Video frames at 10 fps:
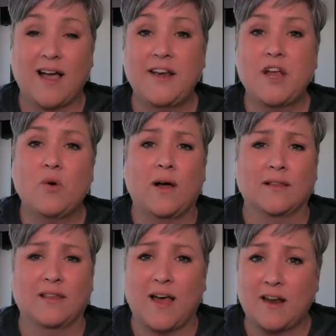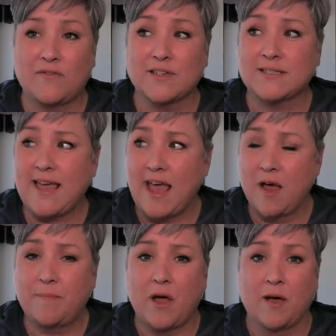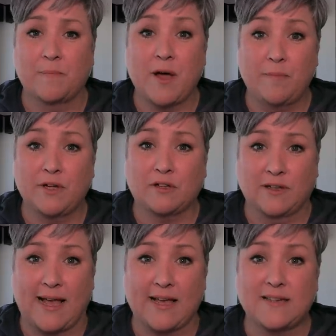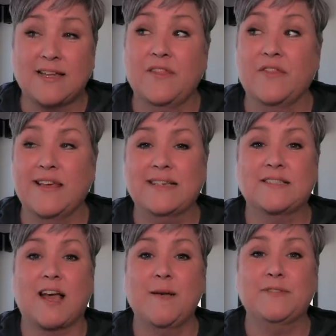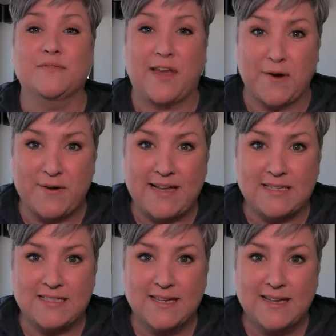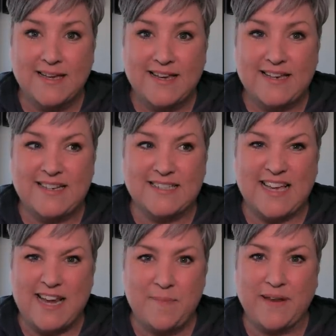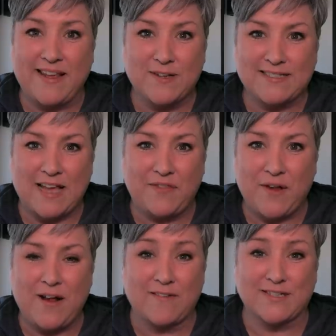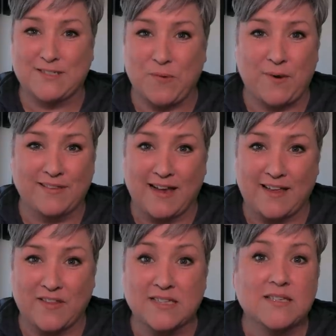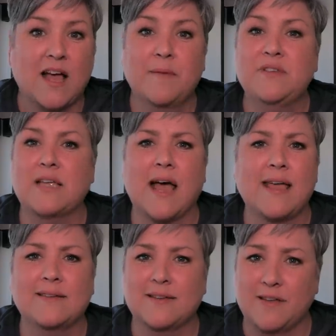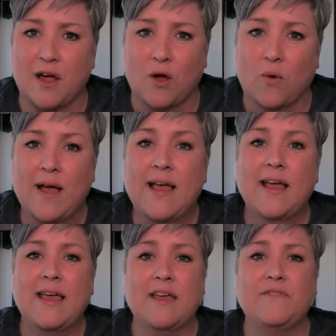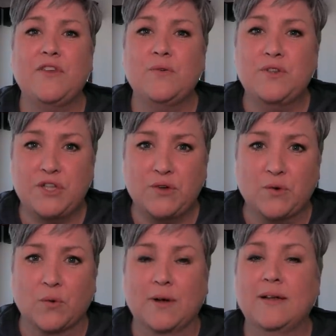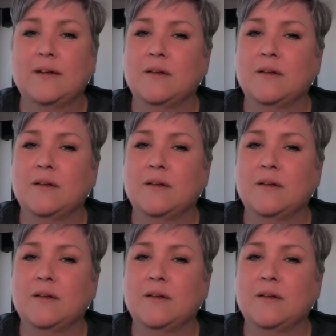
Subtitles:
I know a lot of us camp on public land in these types of areas. Does anybody else out there have a story like this? I'm dying to know. If you do,